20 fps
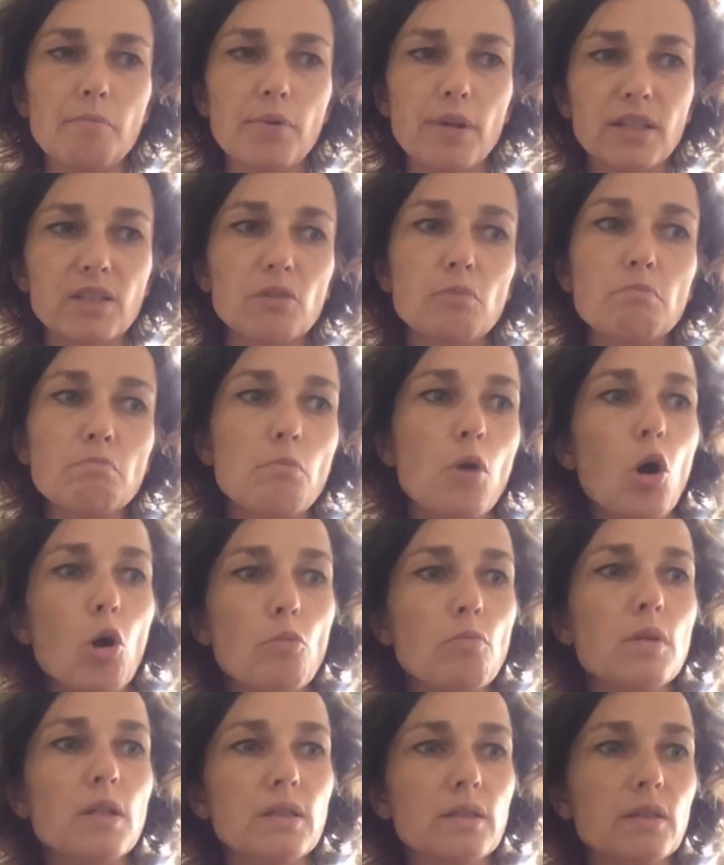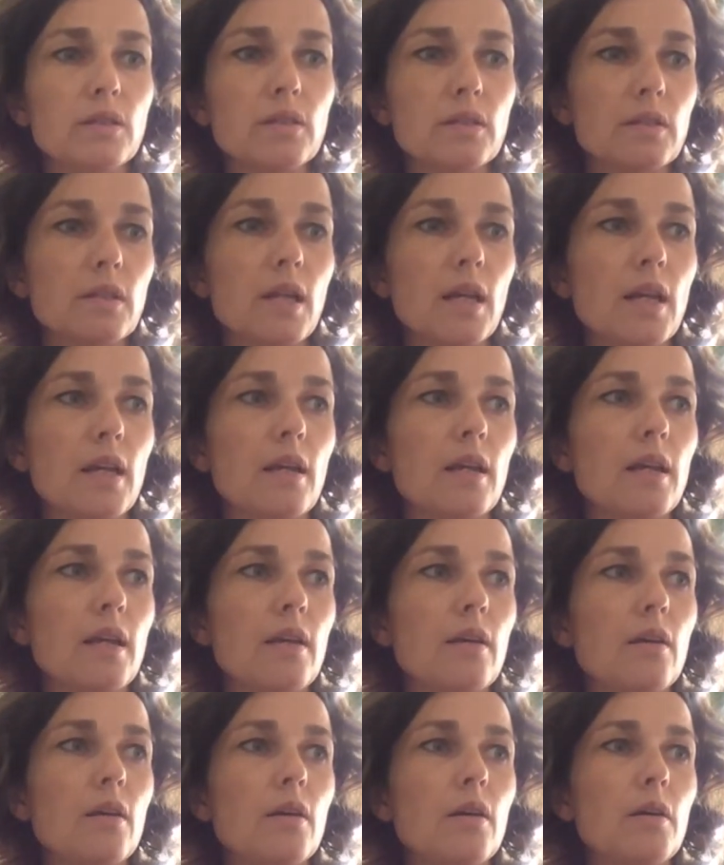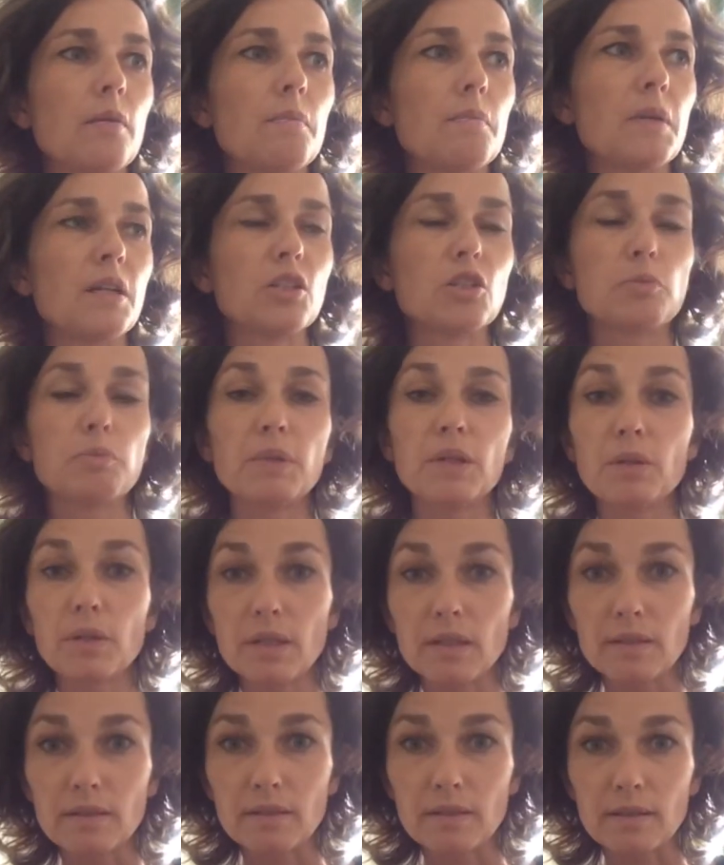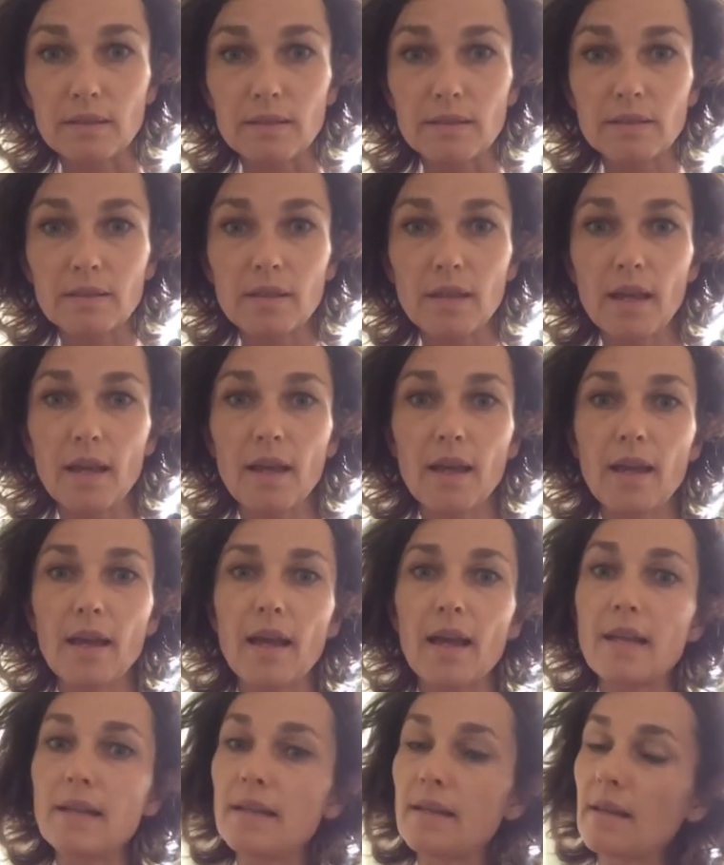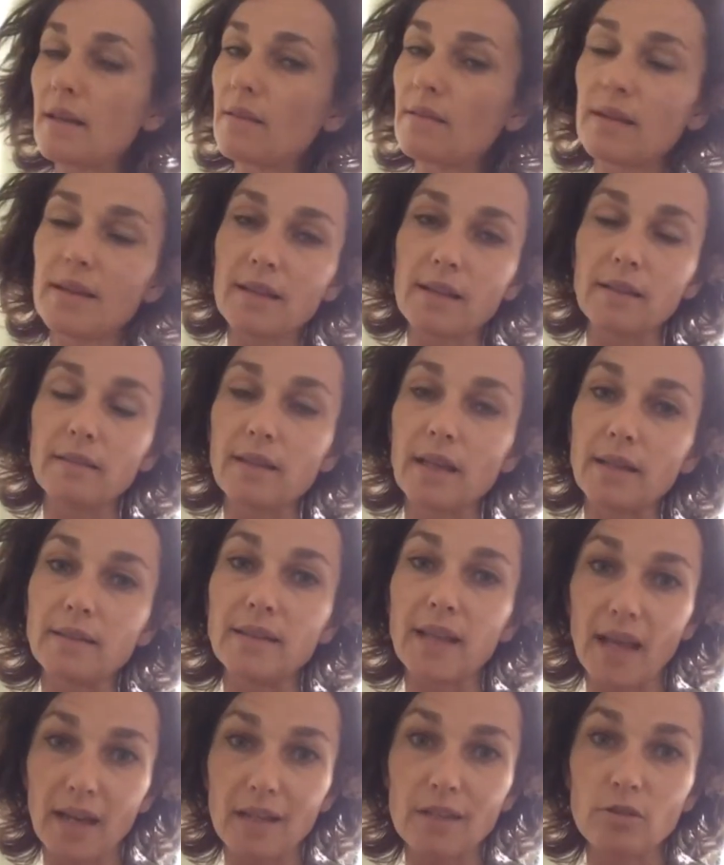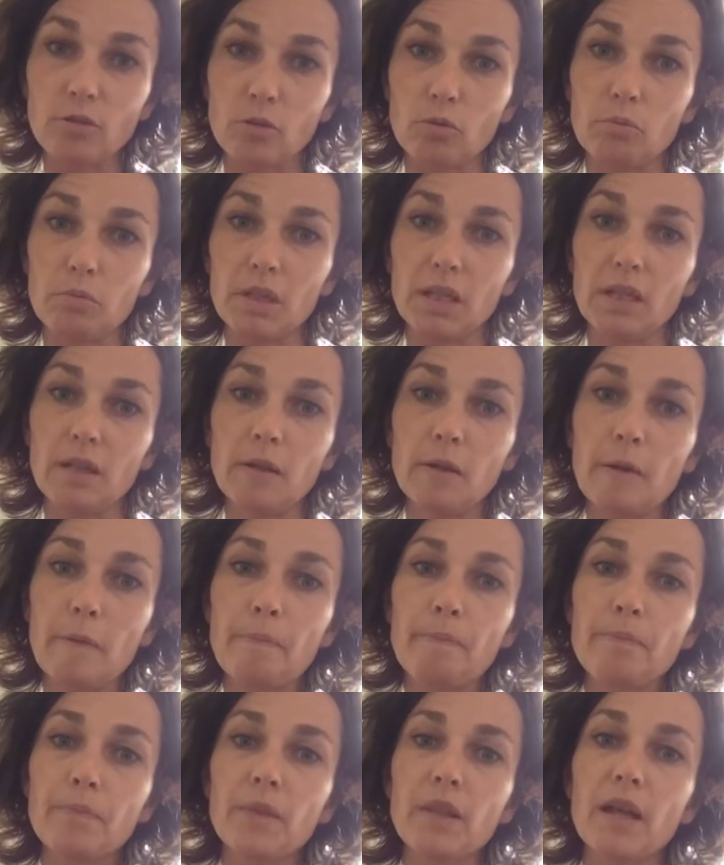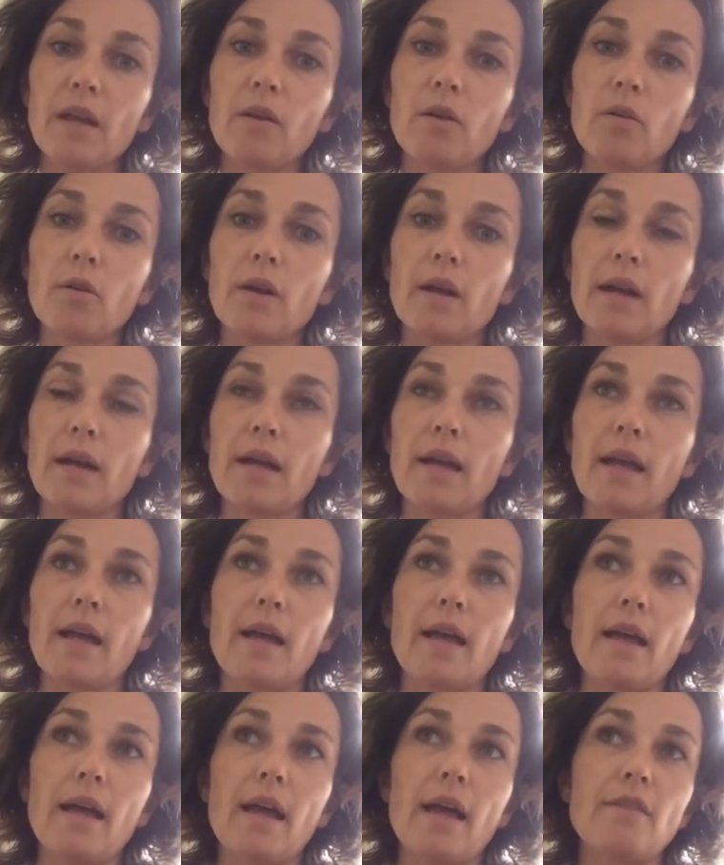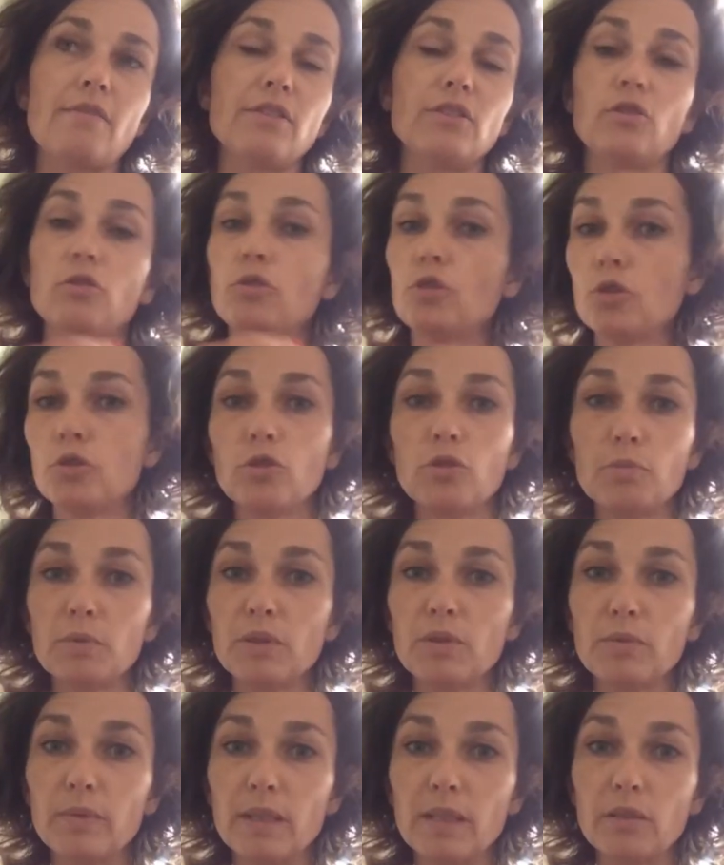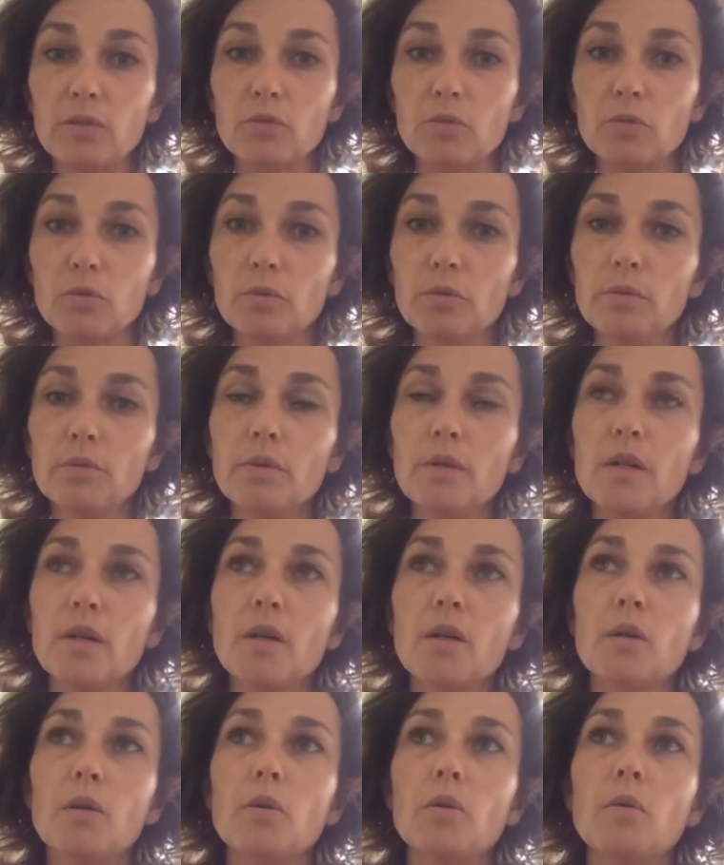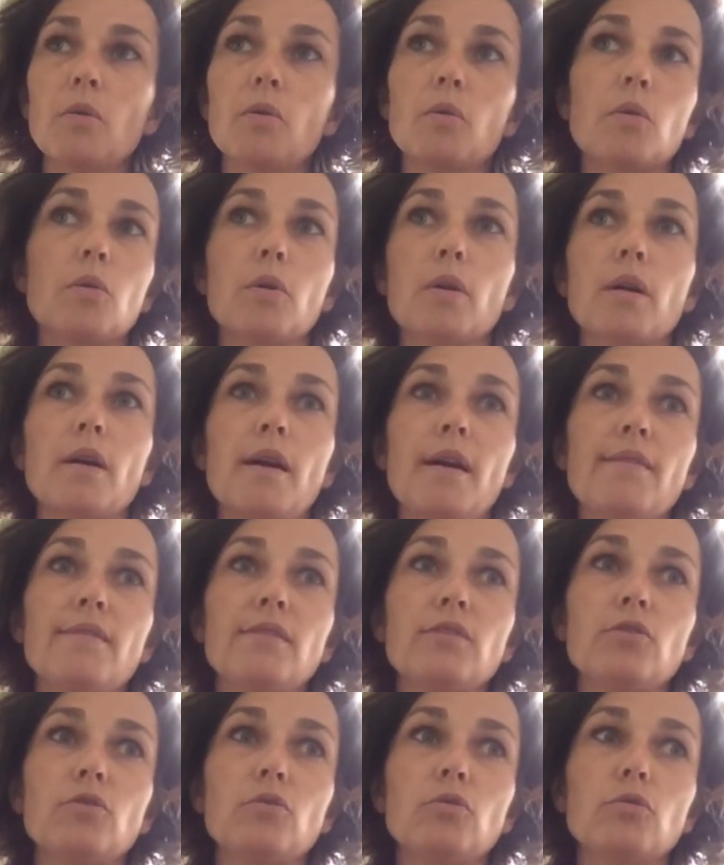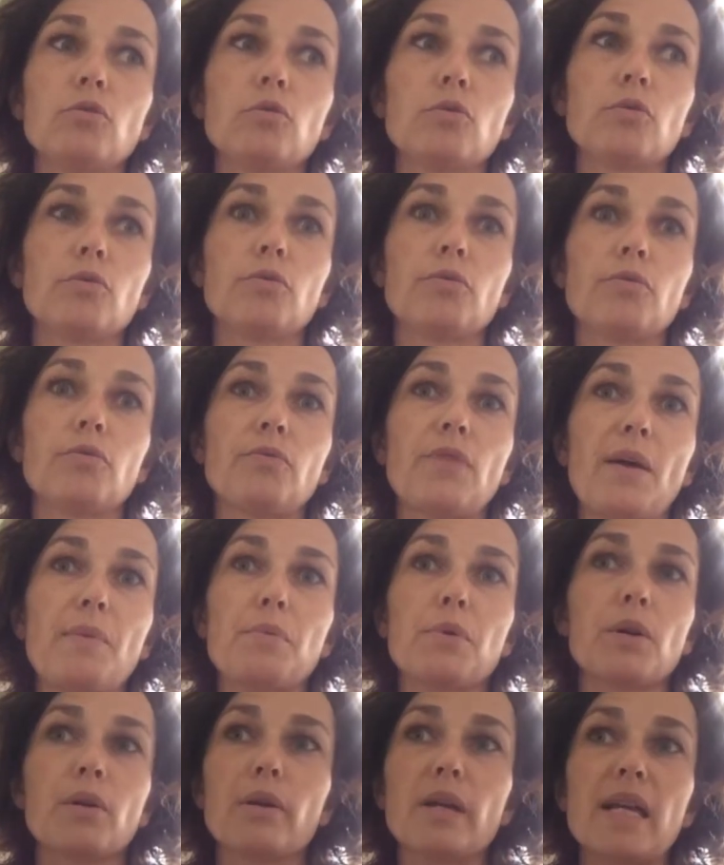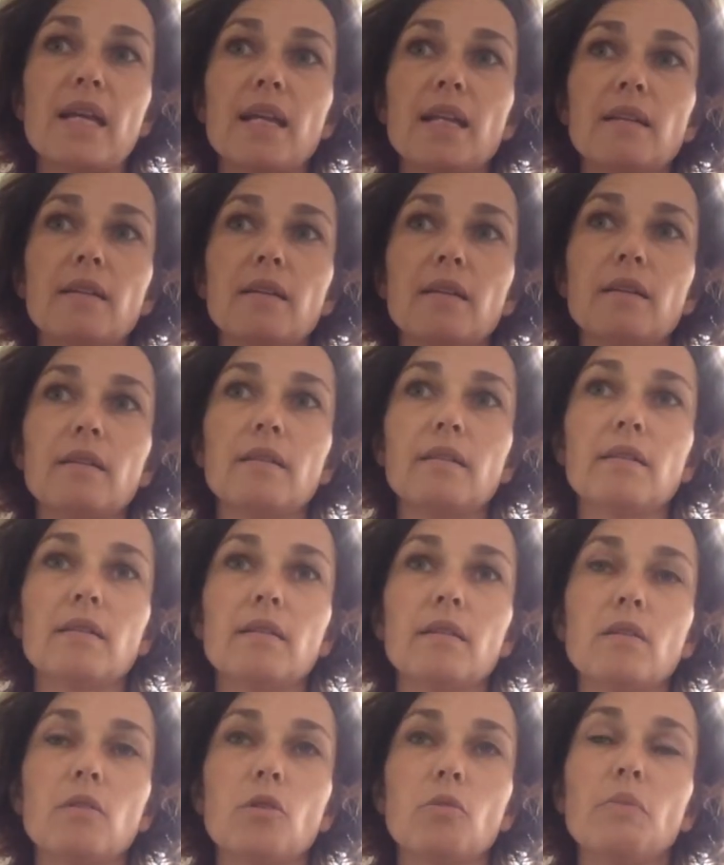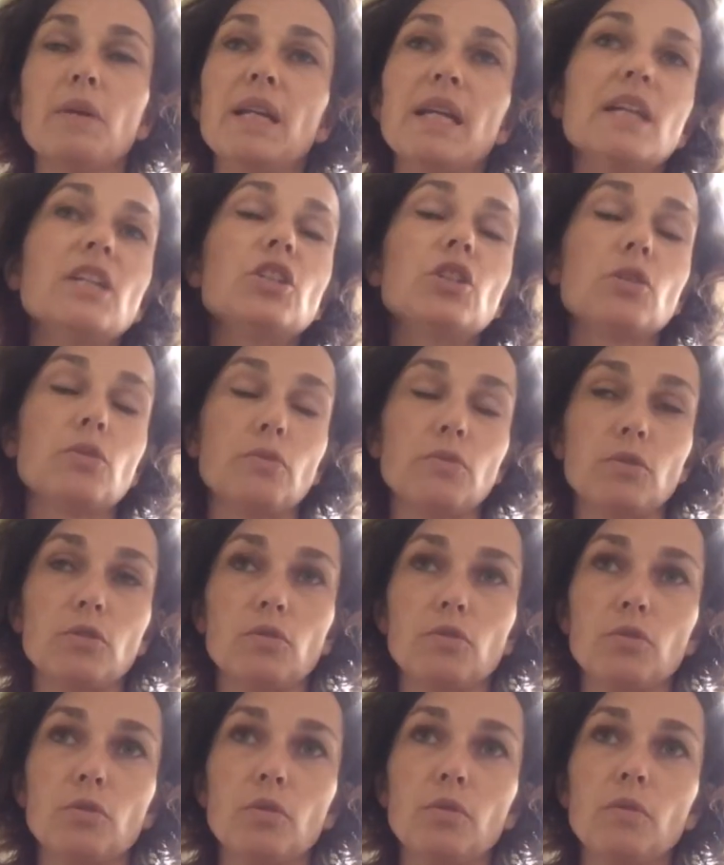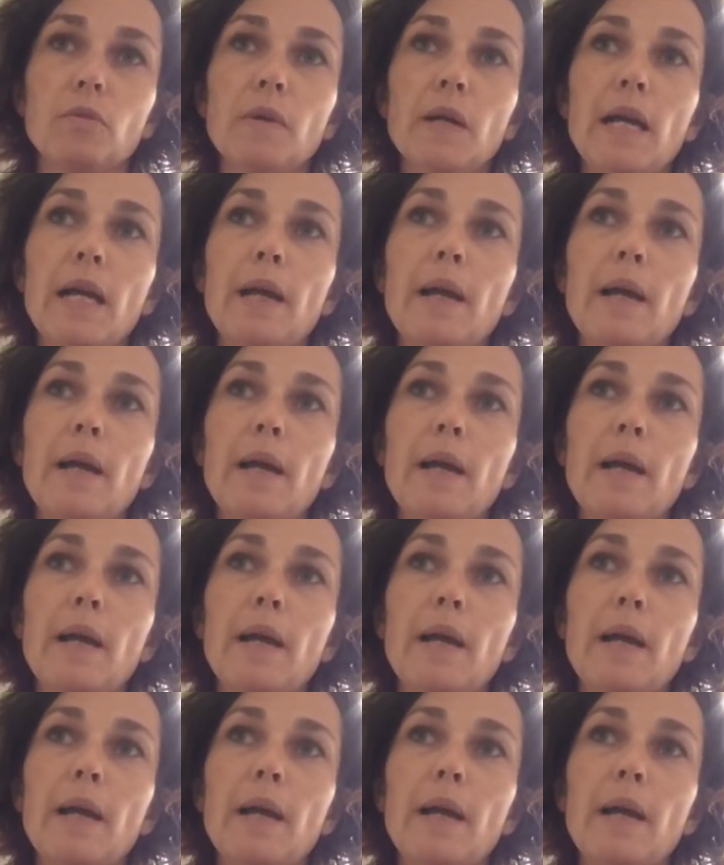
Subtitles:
present moment experiences and thinking that is all me, or having to choose between the two, or having to sort of fabricate a combination of the two.